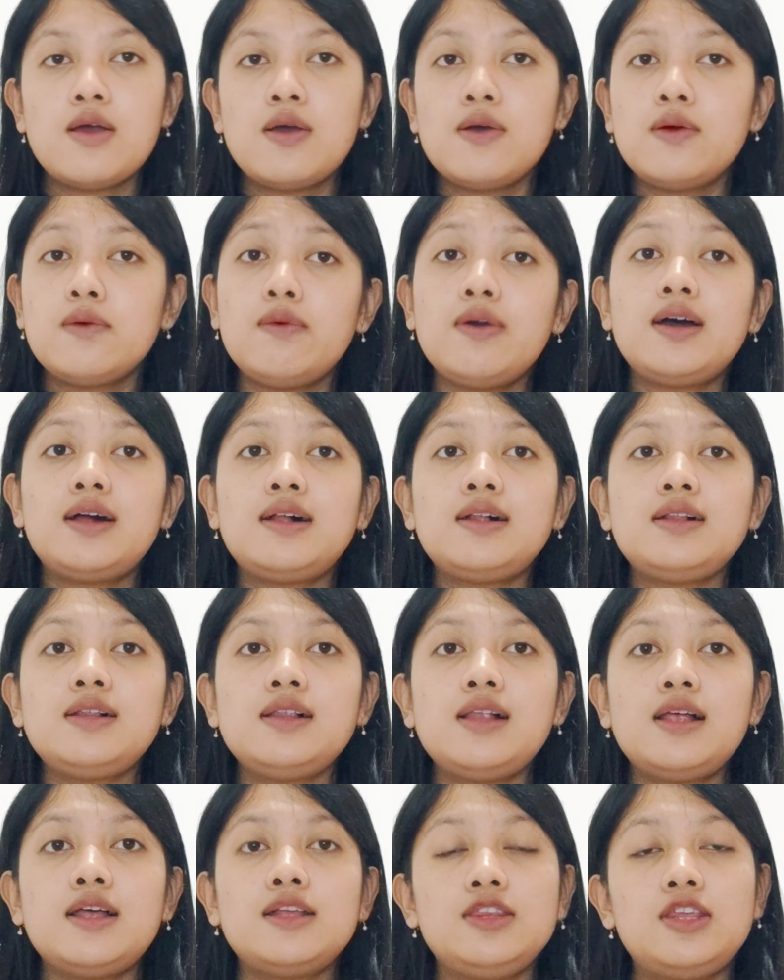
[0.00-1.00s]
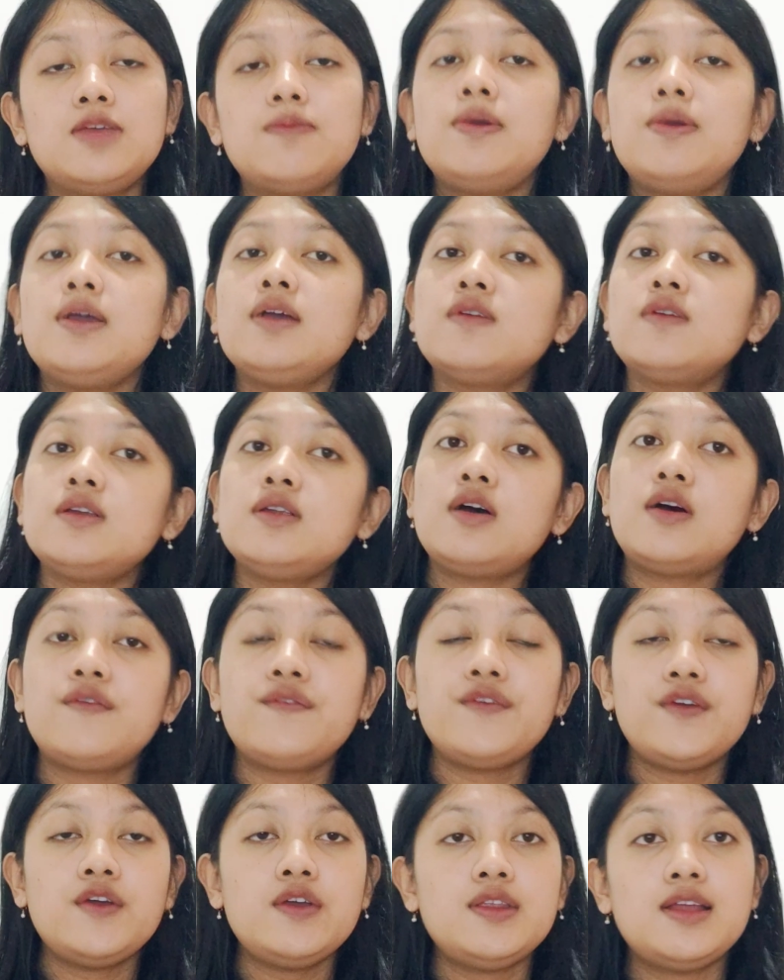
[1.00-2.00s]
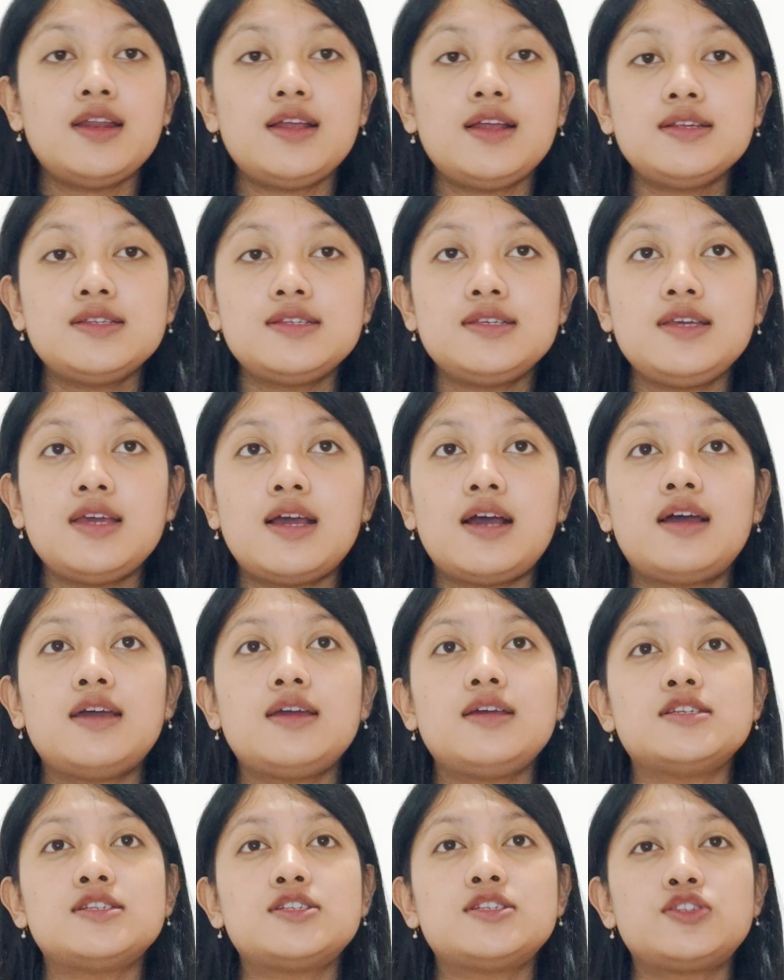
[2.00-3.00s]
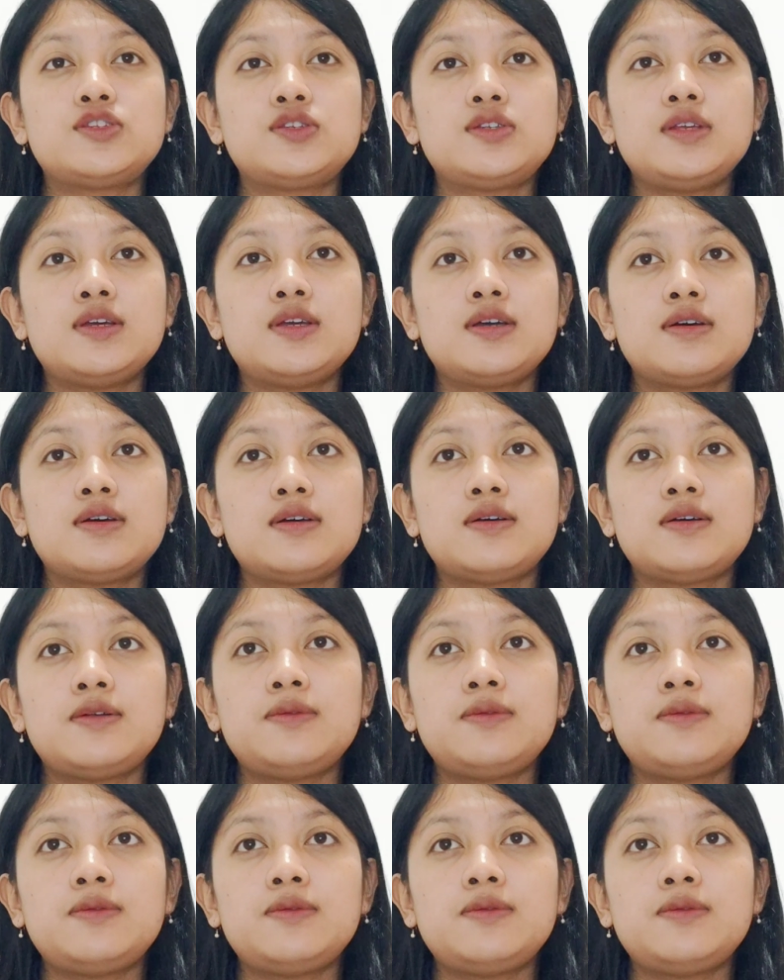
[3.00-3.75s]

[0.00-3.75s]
Well, the background of euthanasia is the